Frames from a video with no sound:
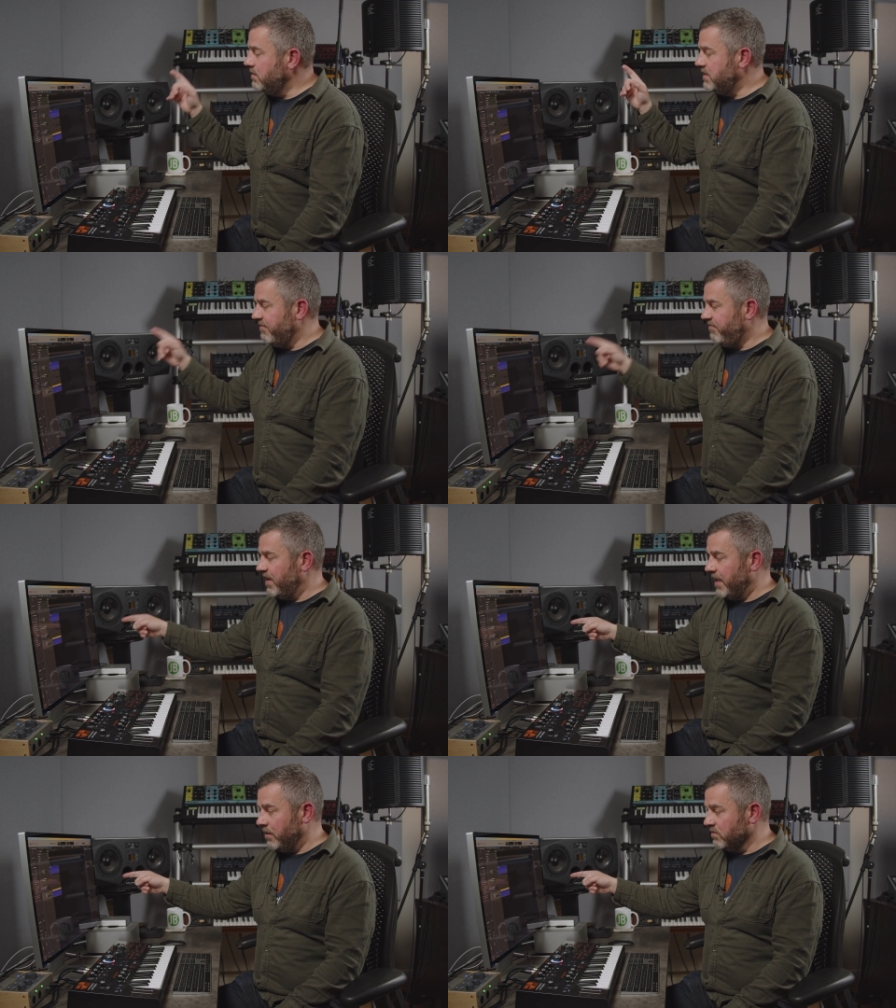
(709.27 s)

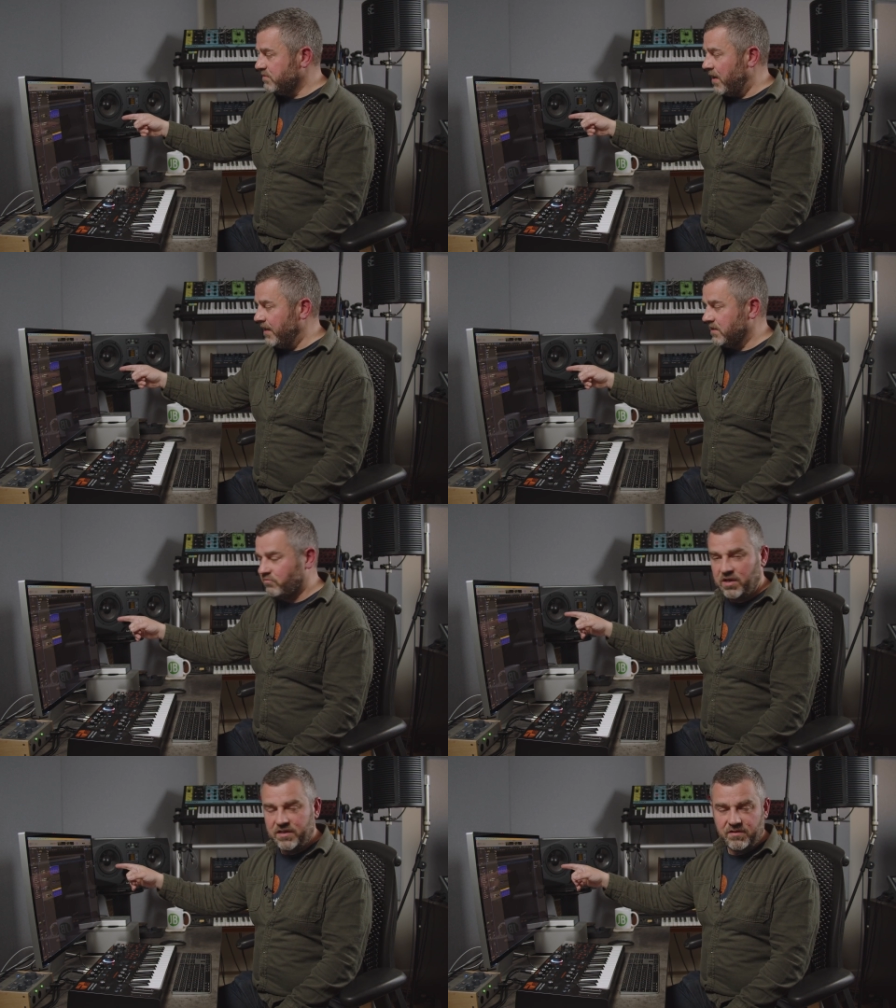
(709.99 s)
definitely get your spellings
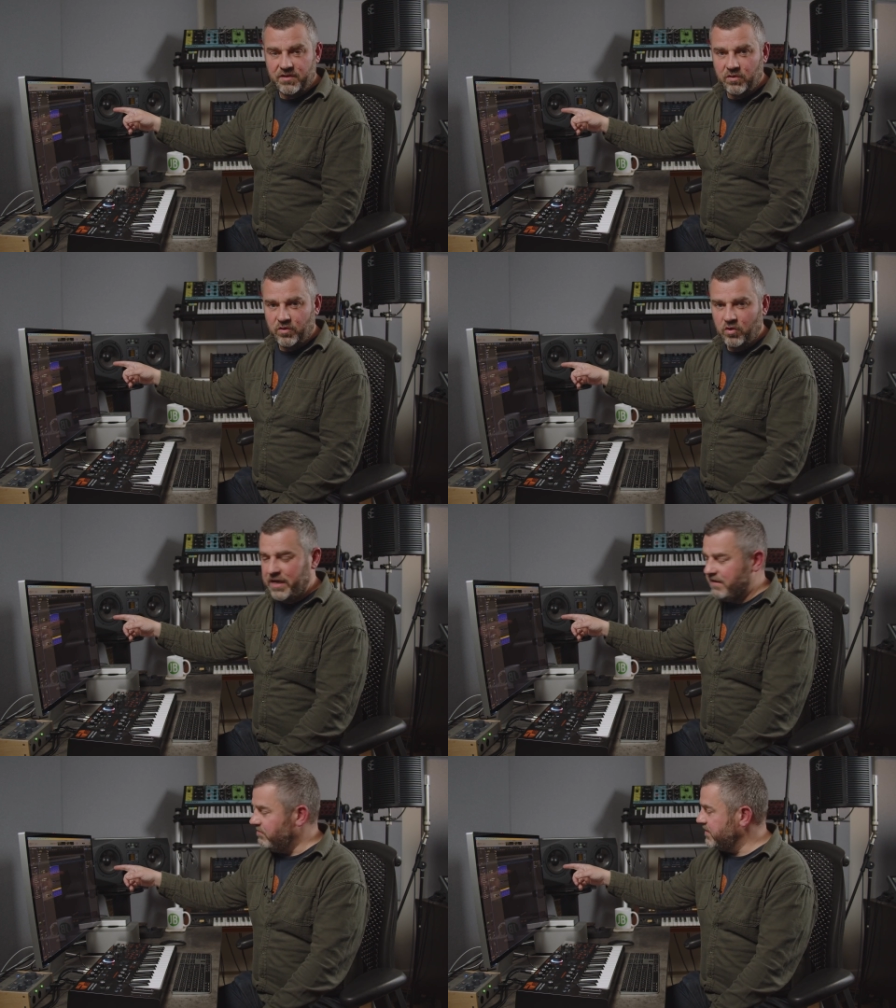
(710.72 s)
right so that you're not
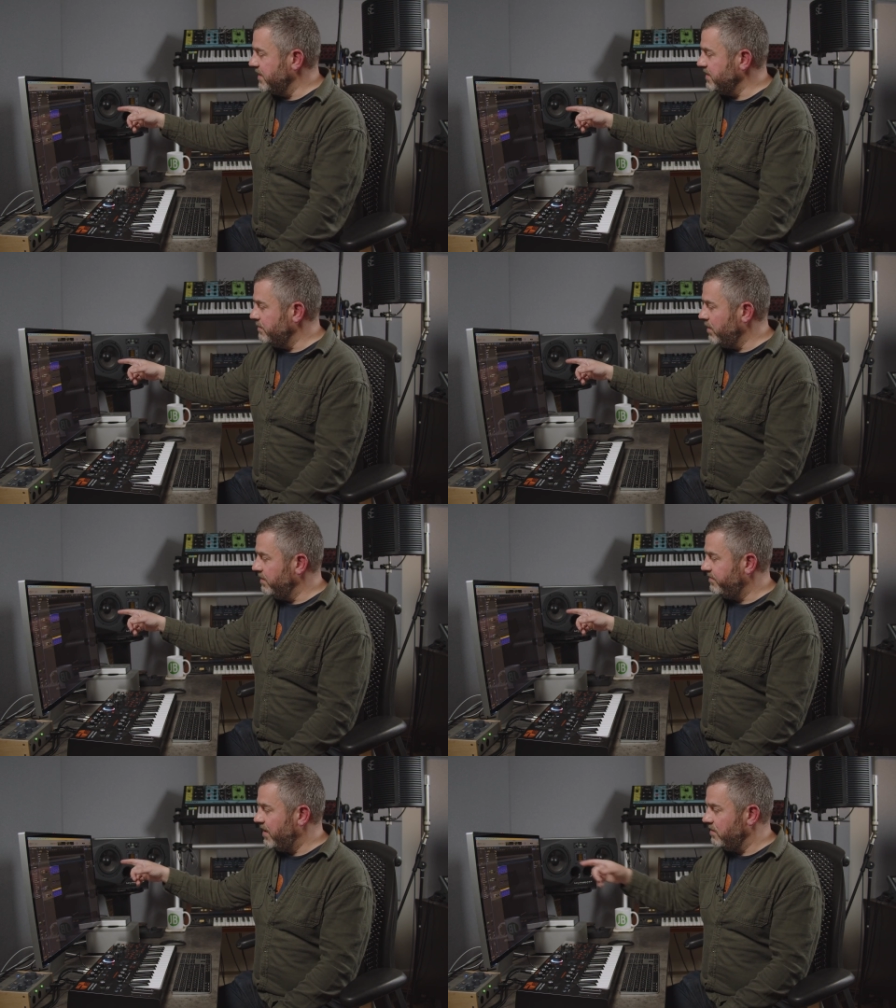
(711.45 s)
irritated by
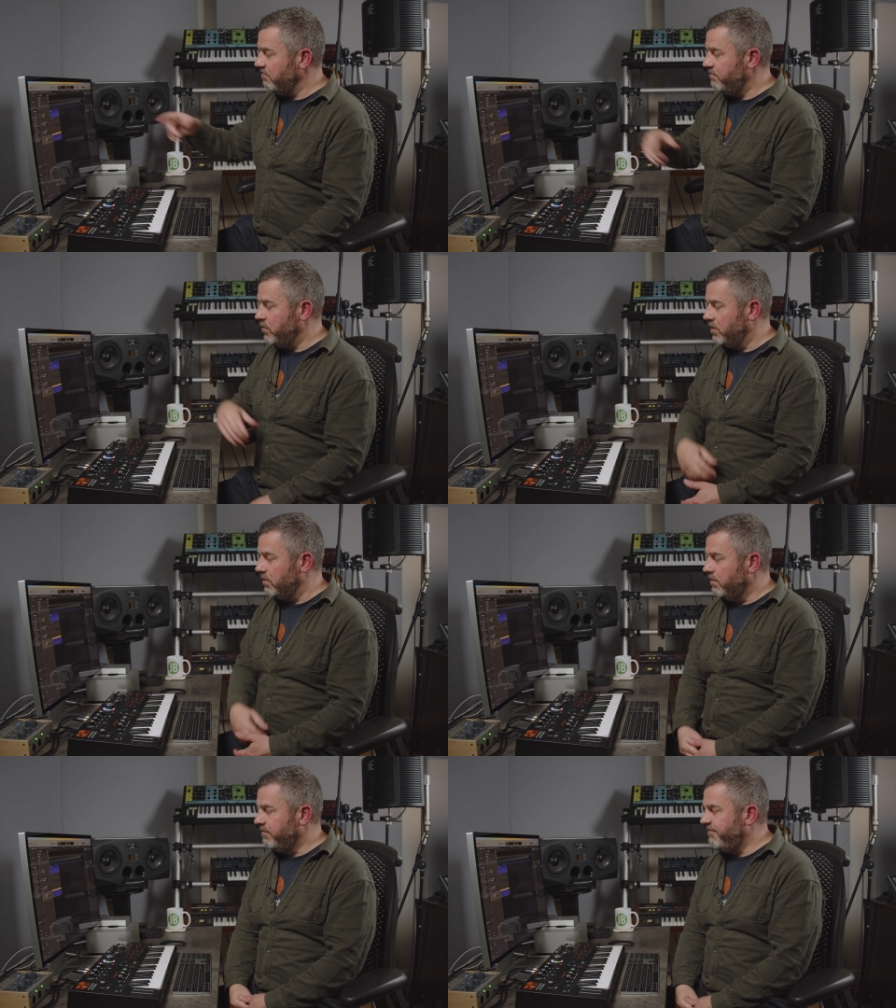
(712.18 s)
the fact that you've put
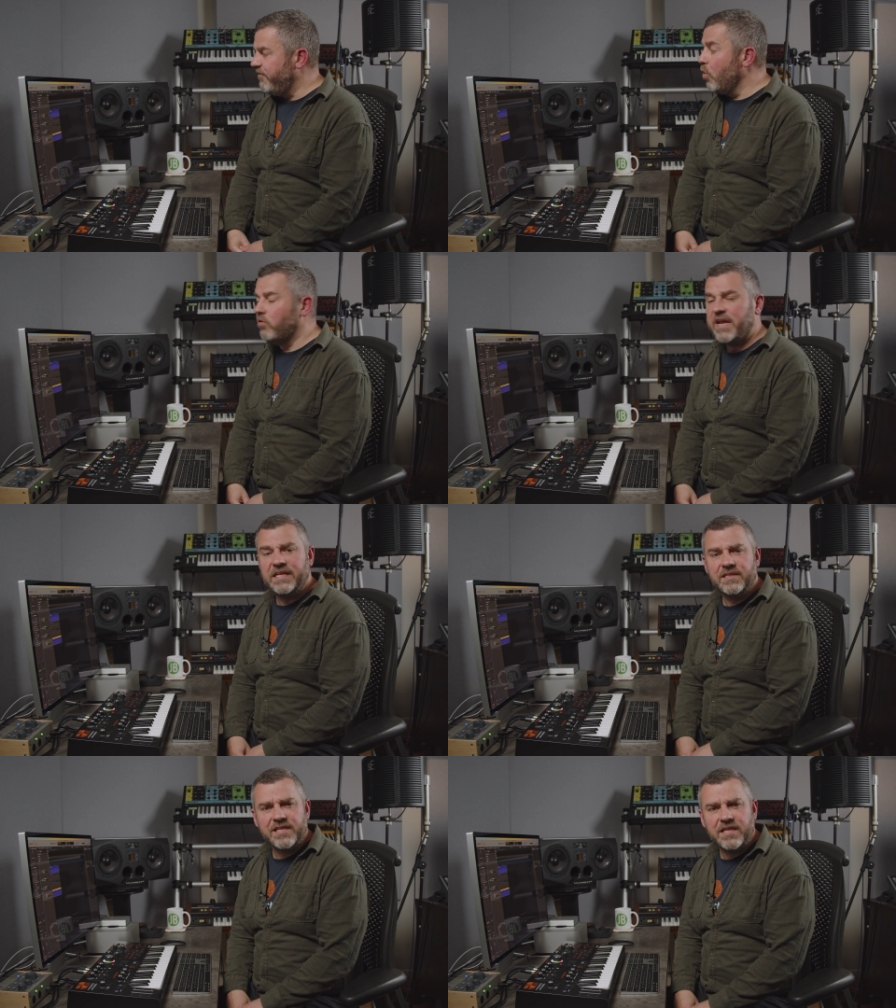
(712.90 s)
four
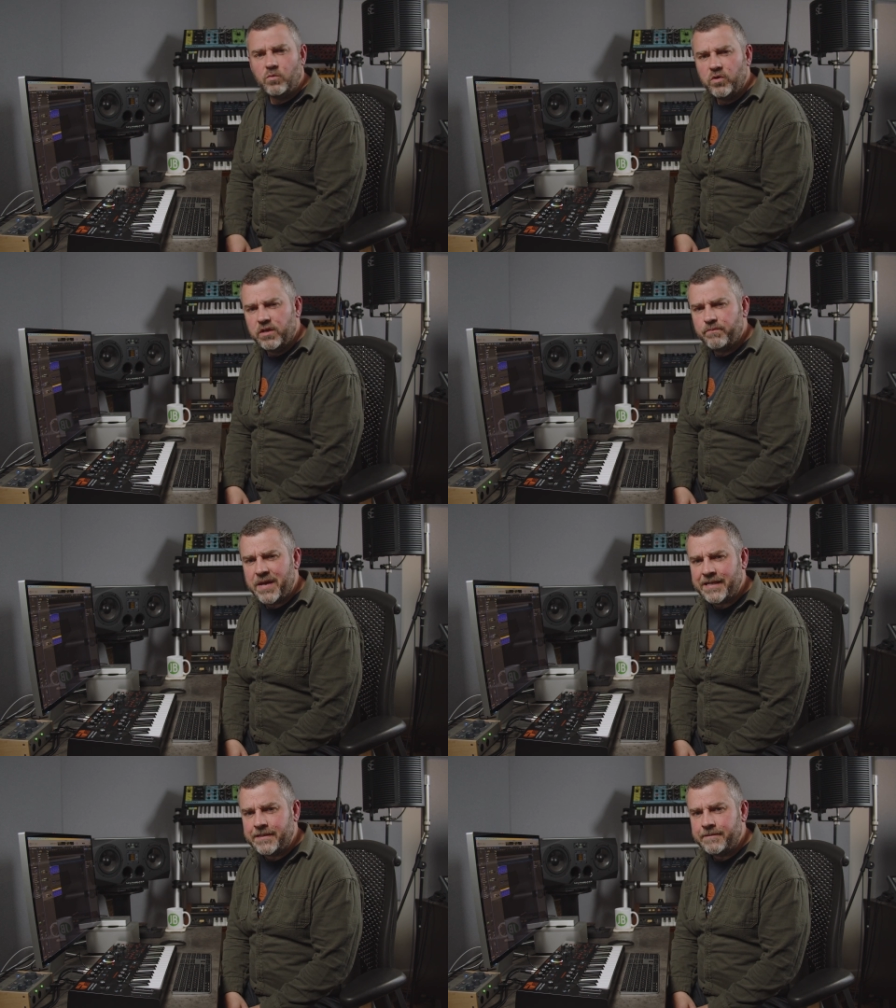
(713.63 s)
N's in the word
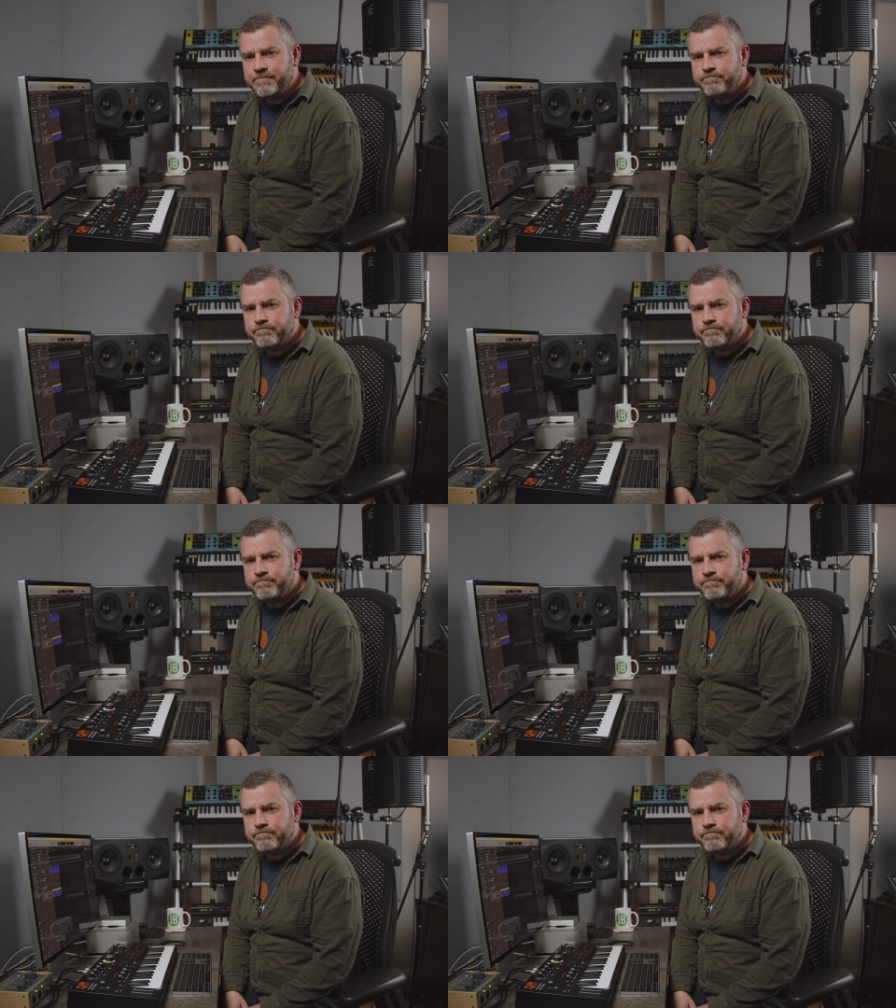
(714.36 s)
pattern.